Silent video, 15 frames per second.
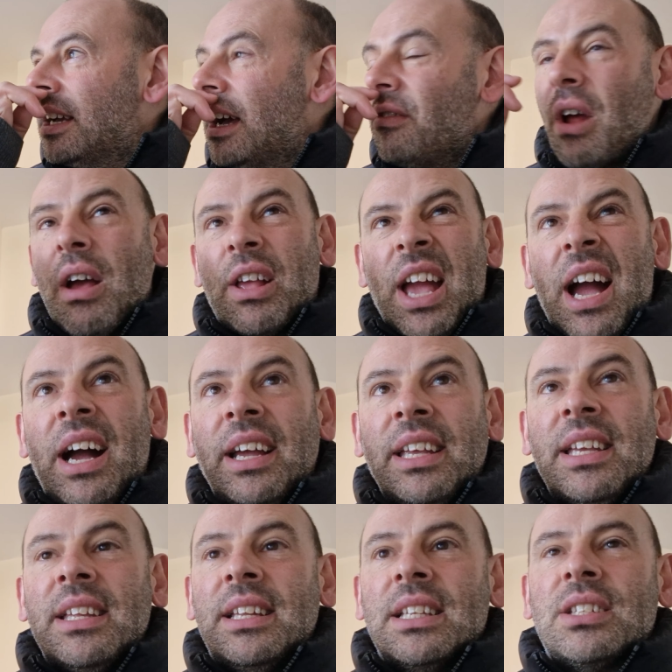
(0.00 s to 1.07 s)
a
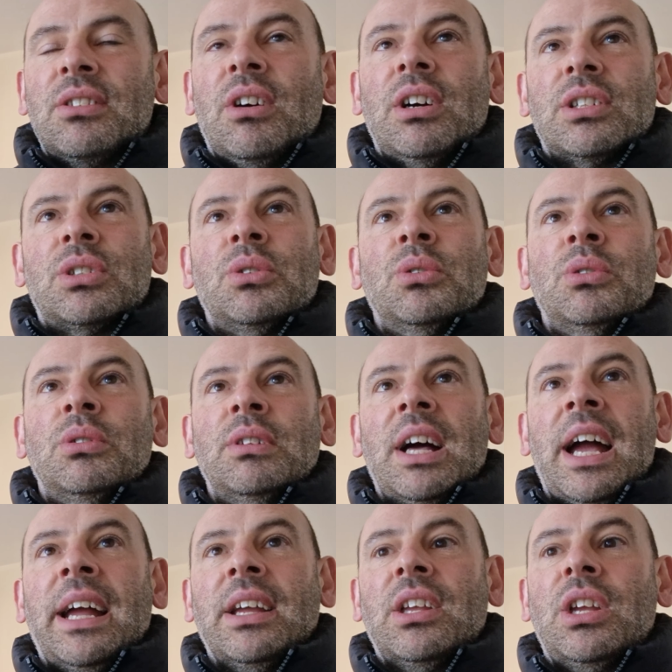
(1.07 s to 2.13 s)
guide. It's not at all
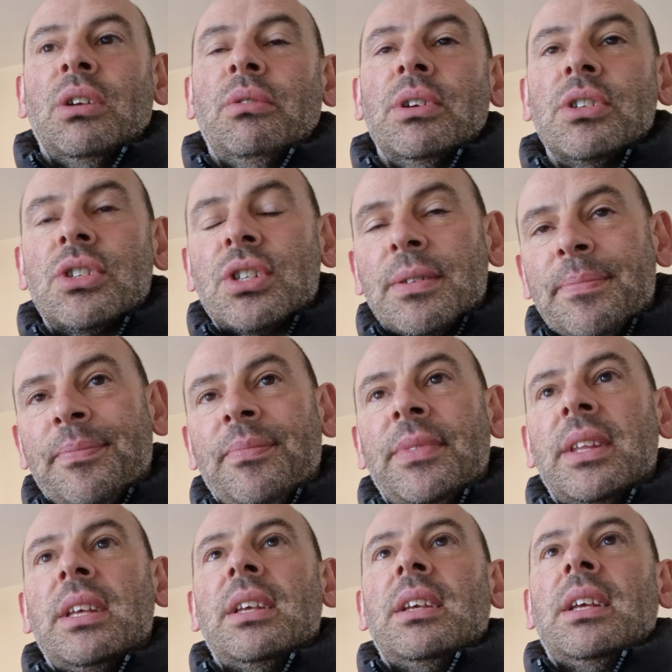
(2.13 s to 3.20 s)
accurate.
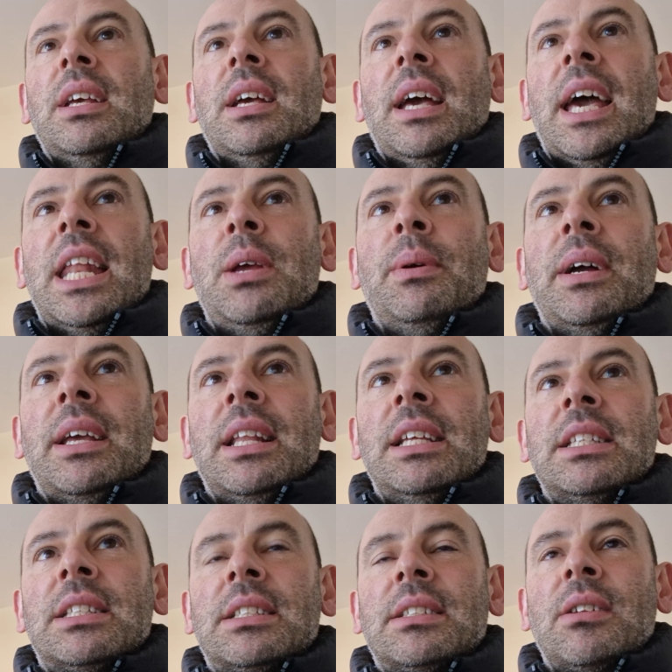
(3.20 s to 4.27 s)
Anyway,
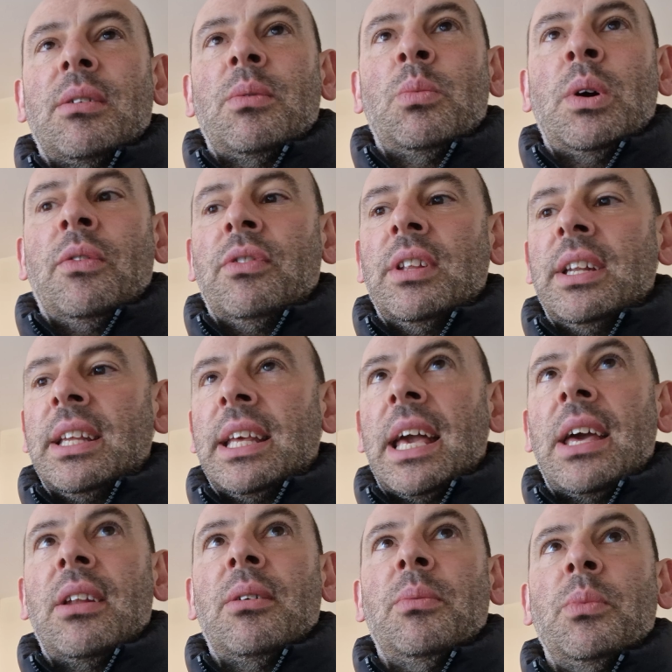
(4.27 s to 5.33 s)
let's start waffling and
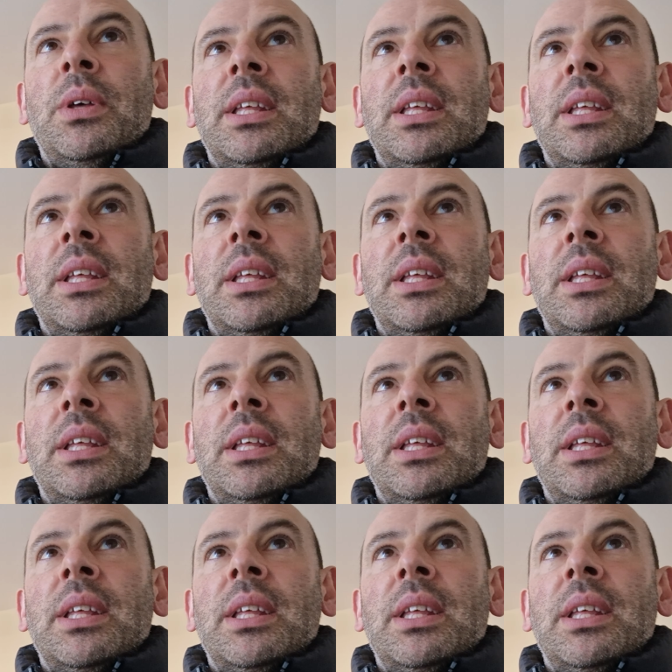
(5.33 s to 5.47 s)
getting on